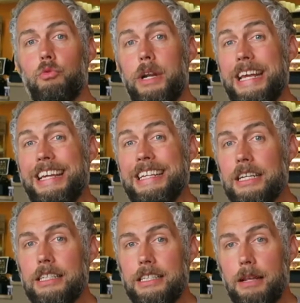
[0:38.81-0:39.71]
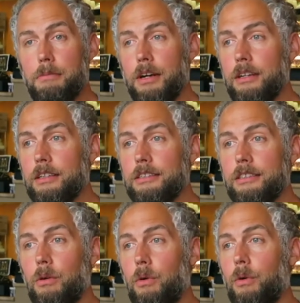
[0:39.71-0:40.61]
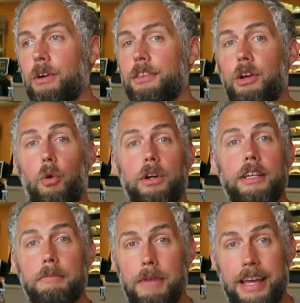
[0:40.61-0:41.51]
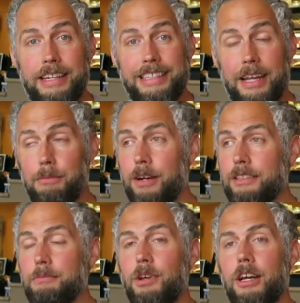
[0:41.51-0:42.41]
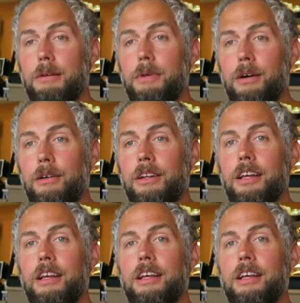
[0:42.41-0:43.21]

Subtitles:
Raid dead bugs or the Orkin Man dead bugs. I'm talking about